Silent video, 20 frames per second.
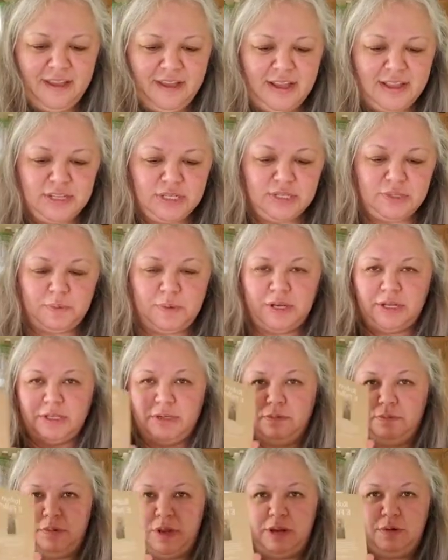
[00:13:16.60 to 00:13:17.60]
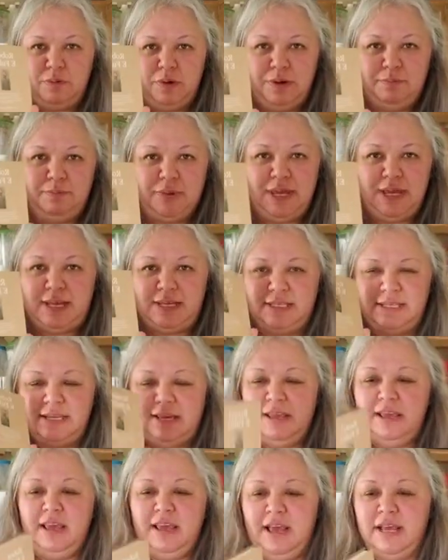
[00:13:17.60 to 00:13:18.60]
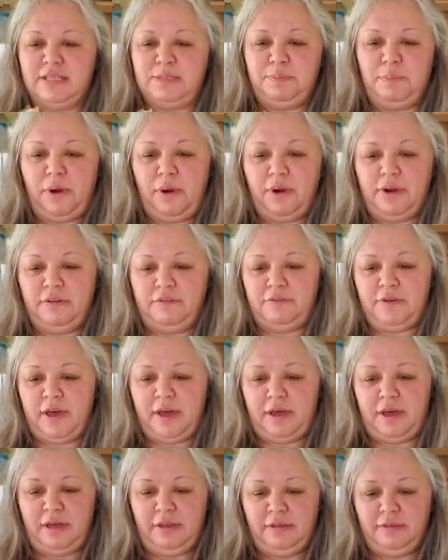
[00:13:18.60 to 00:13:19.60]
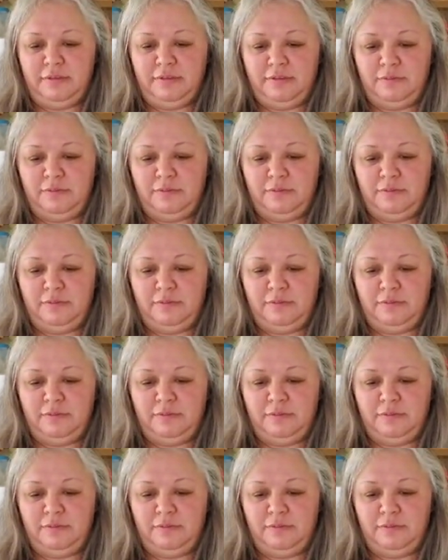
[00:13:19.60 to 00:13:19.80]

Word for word: I just wanted to read one piece as part of a uh,